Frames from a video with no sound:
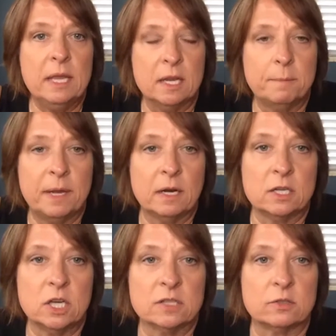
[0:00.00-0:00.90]
independent
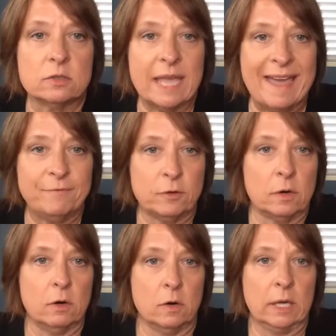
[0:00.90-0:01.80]
adjusters after a
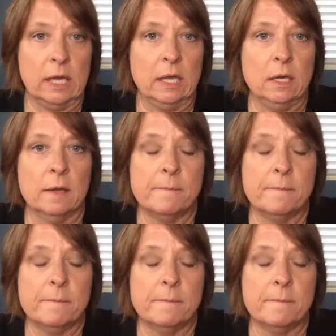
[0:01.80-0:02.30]
hurricane.